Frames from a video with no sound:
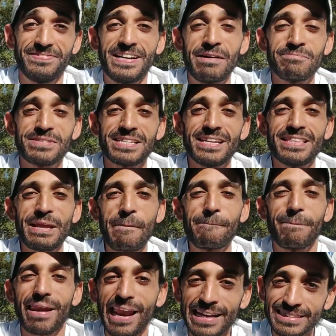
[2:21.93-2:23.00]
I'm
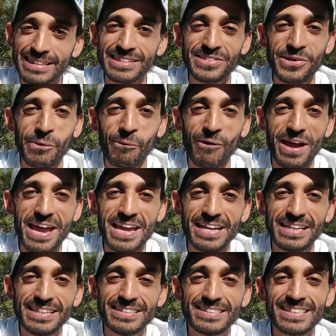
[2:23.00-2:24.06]
sending blessings your way,
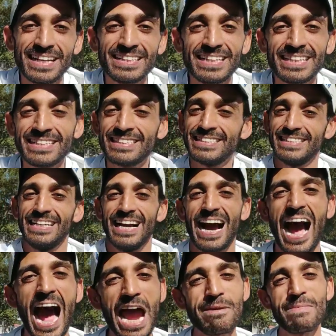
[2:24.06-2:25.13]
sending
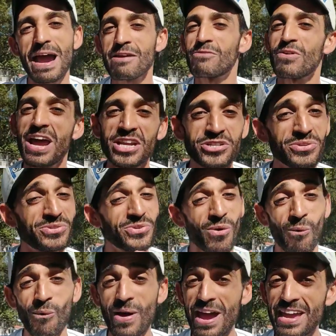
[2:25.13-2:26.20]
high vibrations
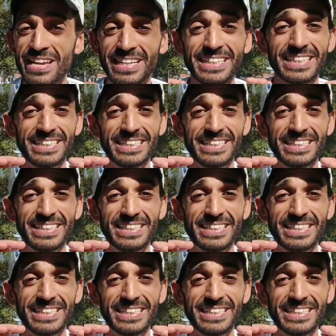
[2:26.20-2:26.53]
your way,